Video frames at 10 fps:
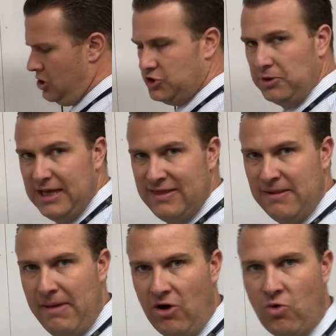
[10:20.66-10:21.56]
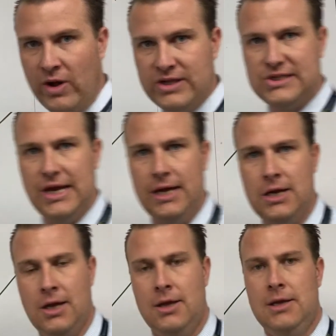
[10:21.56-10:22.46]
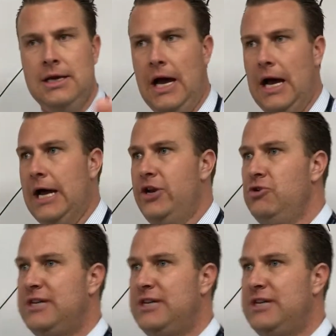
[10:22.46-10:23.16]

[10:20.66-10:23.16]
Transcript: So again, the milk one said, new